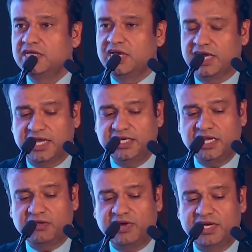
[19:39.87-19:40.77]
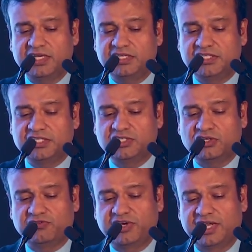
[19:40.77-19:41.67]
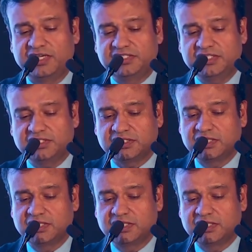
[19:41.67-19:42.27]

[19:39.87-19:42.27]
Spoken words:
Again required initiation of dialysis.